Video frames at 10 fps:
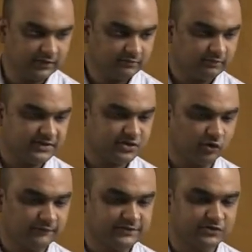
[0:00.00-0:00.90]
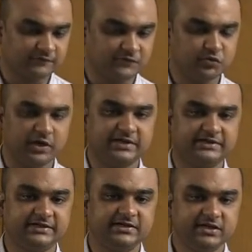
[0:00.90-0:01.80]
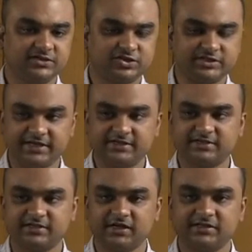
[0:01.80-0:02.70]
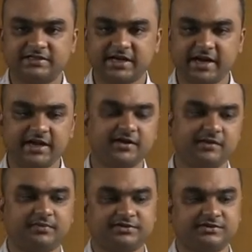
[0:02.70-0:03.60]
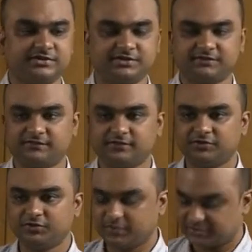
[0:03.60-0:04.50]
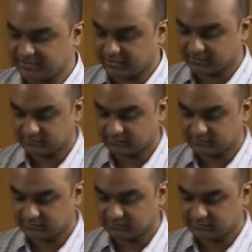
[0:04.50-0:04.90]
By the Office of United States Trade Representative, USTR.